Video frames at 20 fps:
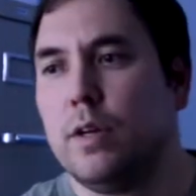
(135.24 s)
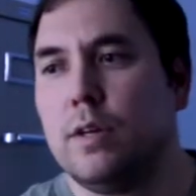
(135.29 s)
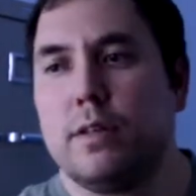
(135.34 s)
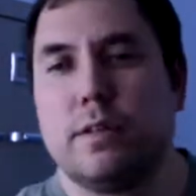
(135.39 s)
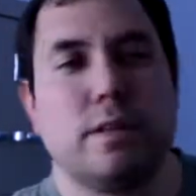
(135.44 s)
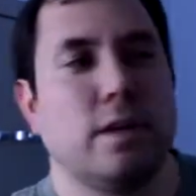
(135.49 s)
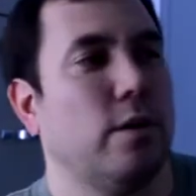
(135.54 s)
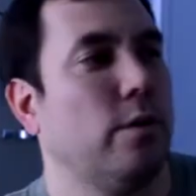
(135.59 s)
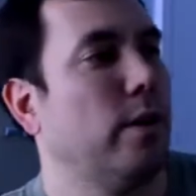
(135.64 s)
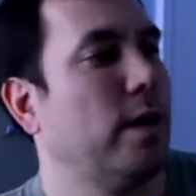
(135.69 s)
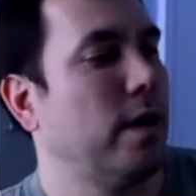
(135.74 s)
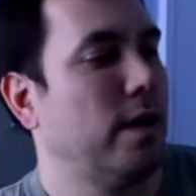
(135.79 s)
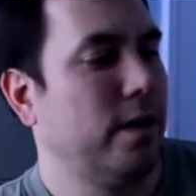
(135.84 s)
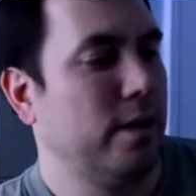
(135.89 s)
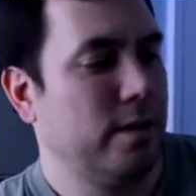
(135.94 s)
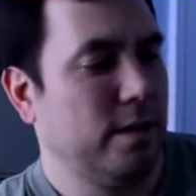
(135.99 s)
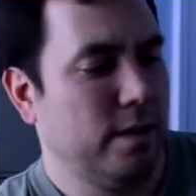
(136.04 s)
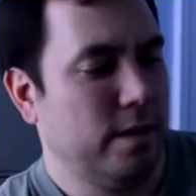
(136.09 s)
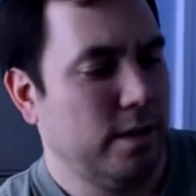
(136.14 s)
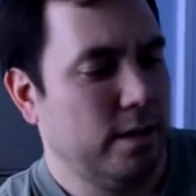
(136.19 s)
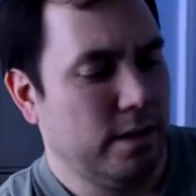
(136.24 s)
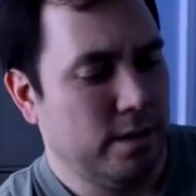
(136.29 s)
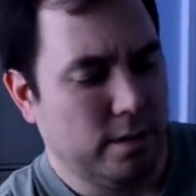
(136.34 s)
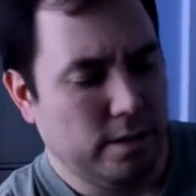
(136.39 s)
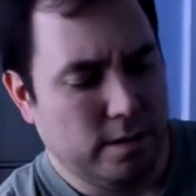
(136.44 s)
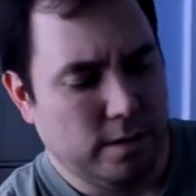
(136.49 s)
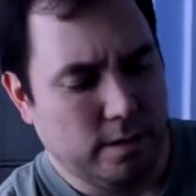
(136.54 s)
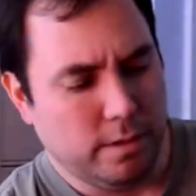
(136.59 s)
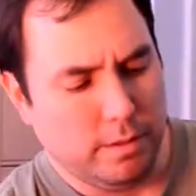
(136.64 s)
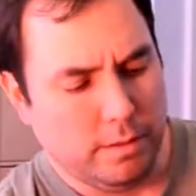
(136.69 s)
So,
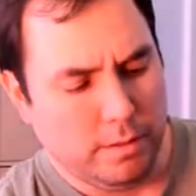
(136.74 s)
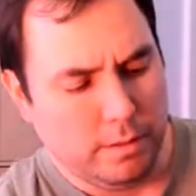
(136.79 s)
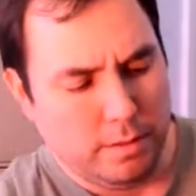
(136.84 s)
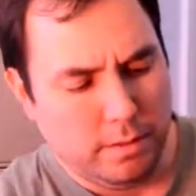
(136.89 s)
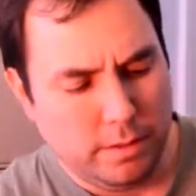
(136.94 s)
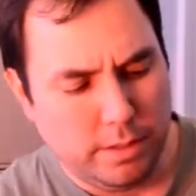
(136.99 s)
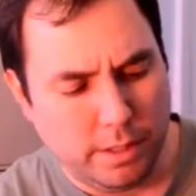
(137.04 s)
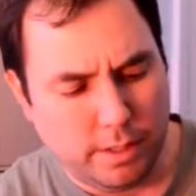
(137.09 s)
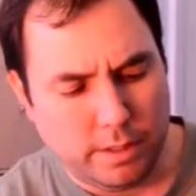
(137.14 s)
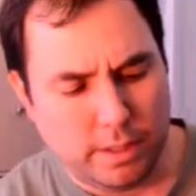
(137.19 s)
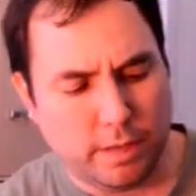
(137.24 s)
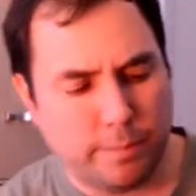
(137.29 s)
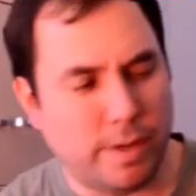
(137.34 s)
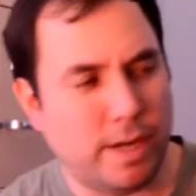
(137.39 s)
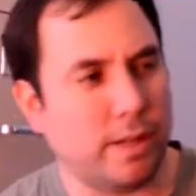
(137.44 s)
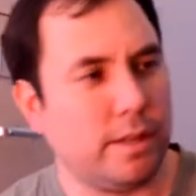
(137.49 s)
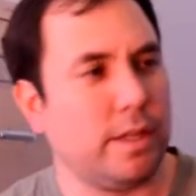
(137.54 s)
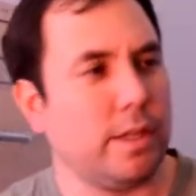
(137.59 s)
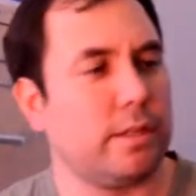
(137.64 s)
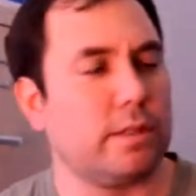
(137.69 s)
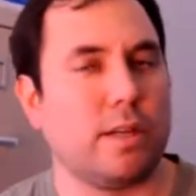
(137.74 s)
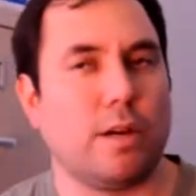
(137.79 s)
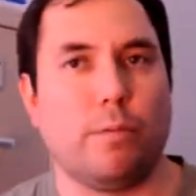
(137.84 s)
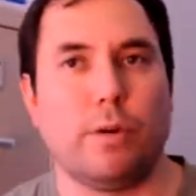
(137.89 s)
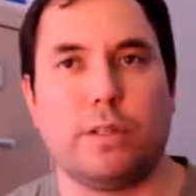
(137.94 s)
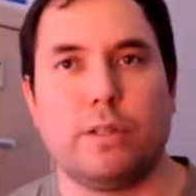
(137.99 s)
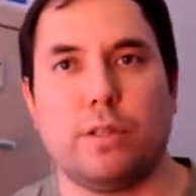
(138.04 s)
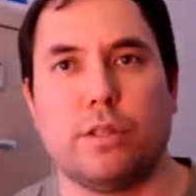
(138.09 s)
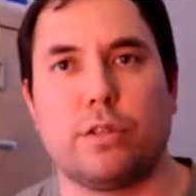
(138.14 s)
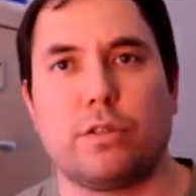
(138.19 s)
neat thing about this is I
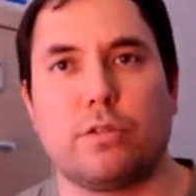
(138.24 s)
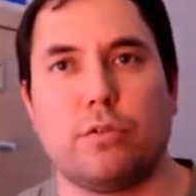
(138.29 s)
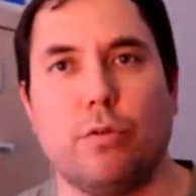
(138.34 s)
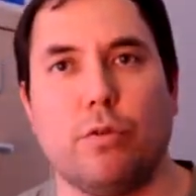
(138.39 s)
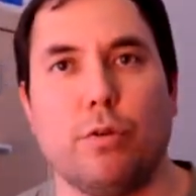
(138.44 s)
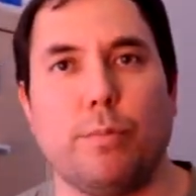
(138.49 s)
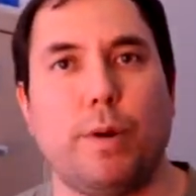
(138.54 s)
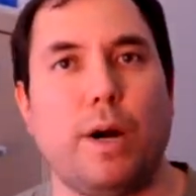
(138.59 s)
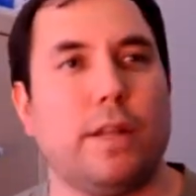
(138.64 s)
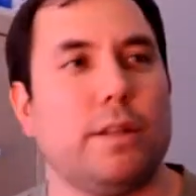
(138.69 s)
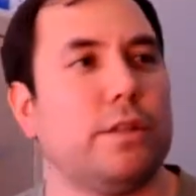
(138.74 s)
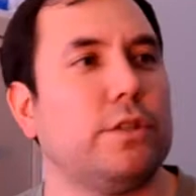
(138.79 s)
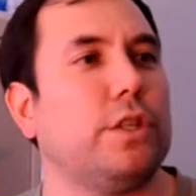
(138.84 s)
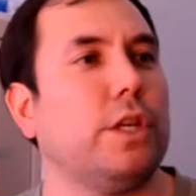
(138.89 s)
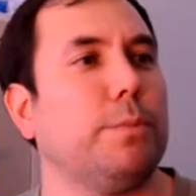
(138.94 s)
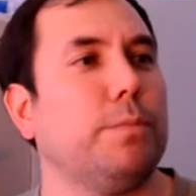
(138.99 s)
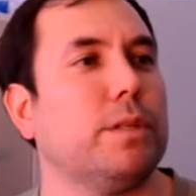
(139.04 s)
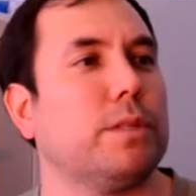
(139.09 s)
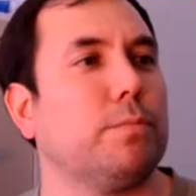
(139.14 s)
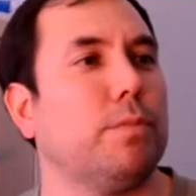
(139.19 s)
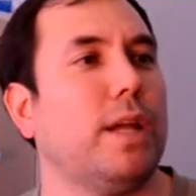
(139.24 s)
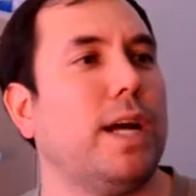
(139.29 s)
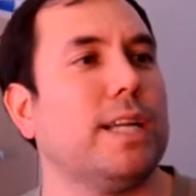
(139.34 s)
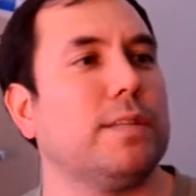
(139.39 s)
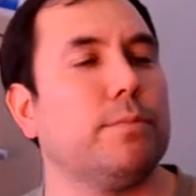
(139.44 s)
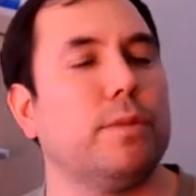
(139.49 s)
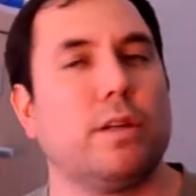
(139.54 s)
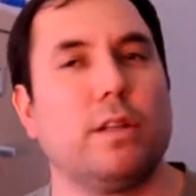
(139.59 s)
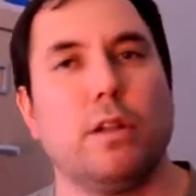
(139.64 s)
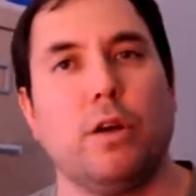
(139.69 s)
went to the store, bought the cheapest
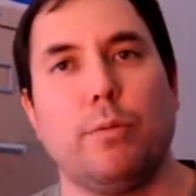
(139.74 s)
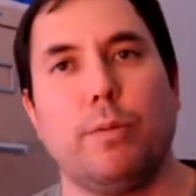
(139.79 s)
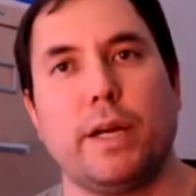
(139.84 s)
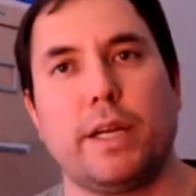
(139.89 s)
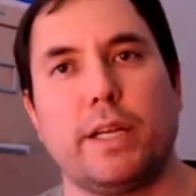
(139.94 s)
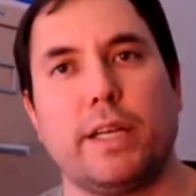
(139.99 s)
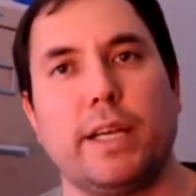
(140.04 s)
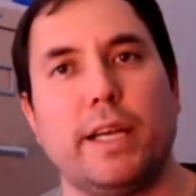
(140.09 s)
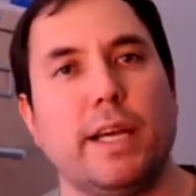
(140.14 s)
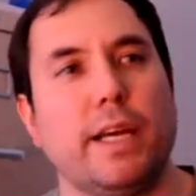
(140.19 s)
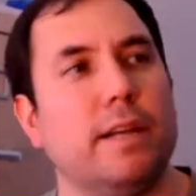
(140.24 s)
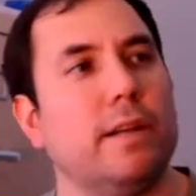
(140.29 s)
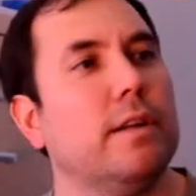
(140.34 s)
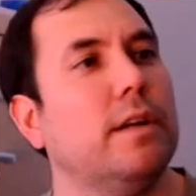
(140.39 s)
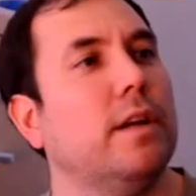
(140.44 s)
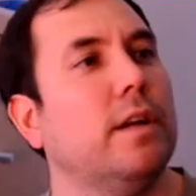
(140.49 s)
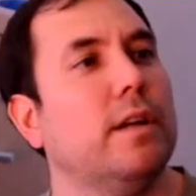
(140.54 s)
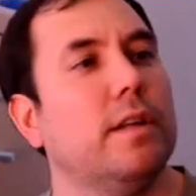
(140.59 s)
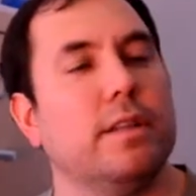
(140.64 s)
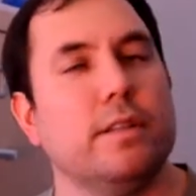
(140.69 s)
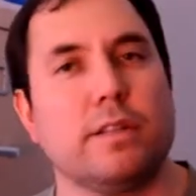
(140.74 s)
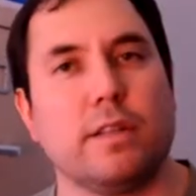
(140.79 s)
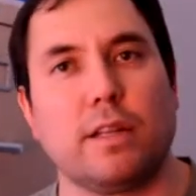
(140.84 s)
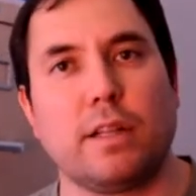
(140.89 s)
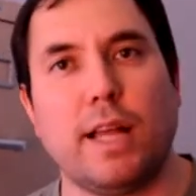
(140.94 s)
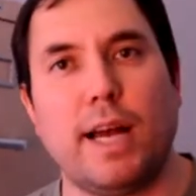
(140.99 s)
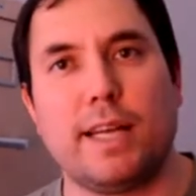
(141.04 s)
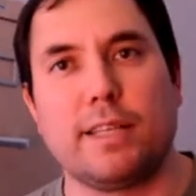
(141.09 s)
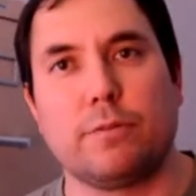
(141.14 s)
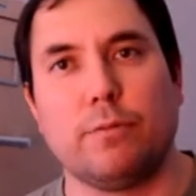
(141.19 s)
plasma globe I could get. This is a
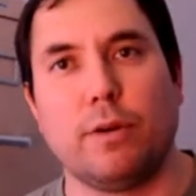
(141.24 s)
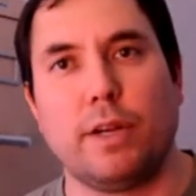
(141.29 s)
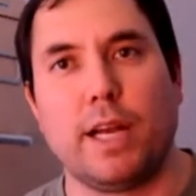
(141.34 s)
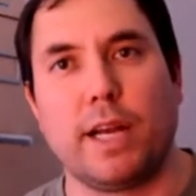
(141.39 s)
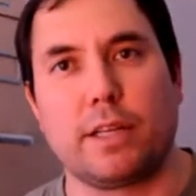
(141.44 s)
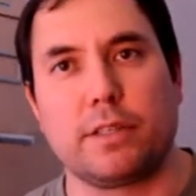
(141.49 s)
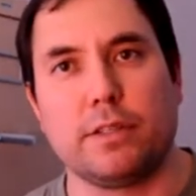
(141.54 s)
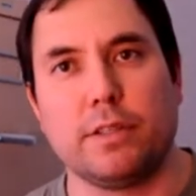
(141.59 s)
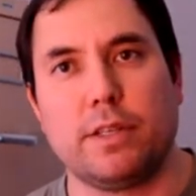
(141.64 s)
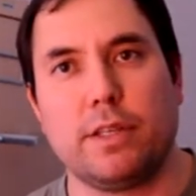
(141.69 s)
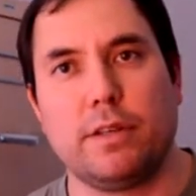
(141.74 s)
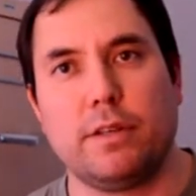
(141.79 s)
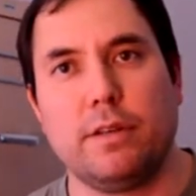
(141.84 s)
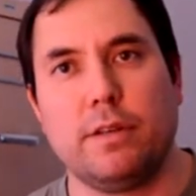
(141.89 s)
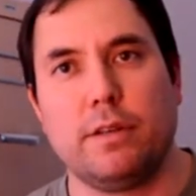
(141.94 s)
glass one, actually.